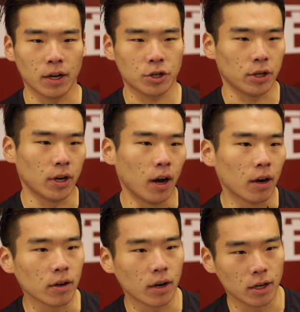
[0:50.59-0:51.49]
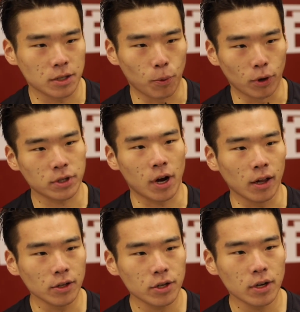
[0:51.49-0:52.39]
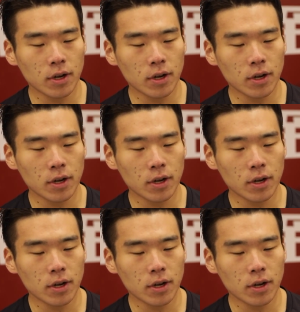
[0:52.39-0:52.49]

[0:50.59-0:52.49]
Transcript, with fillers: Shenyang uh, Sports College.